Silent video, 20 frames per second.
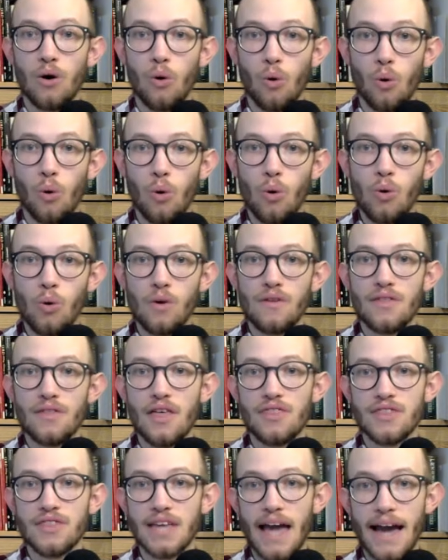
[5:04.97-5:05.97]
or
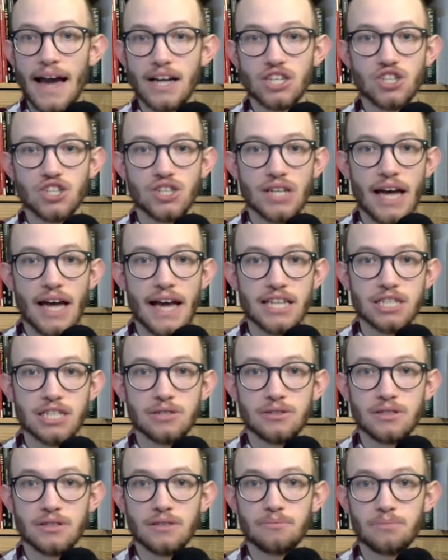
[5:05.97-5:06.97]
the action
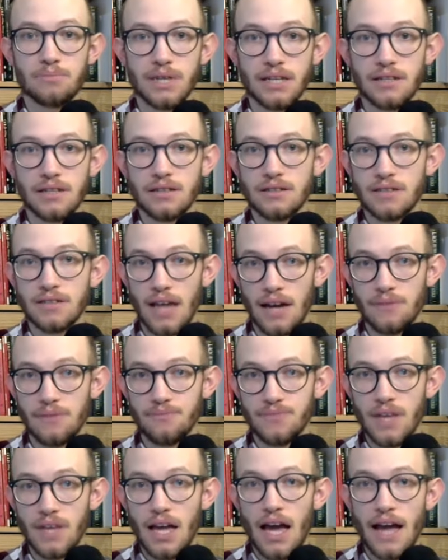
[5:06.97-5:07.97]
has been done,
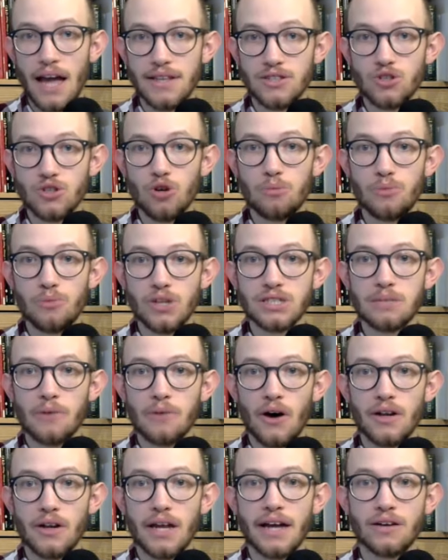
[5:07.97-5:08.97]
and so brings
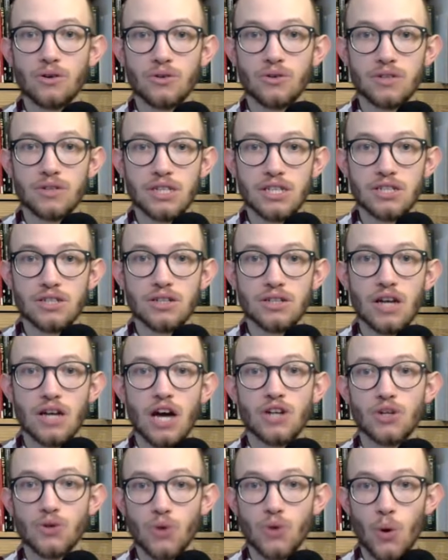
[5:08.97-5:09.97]
about a condition
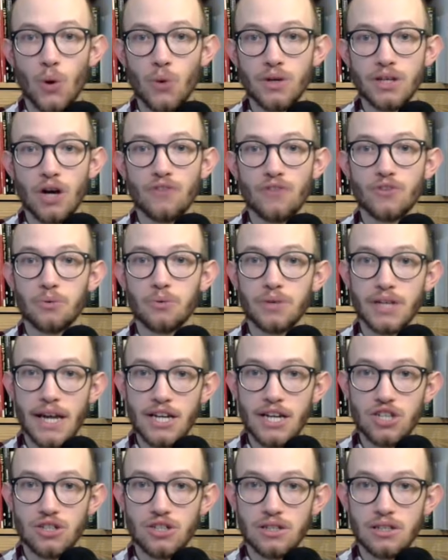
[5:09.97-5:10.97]
not only of
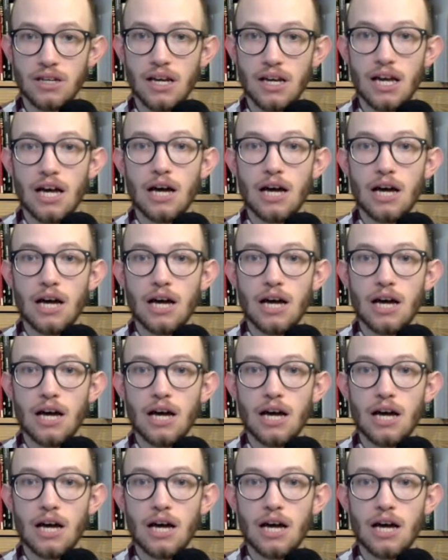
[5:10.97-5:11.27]
communication,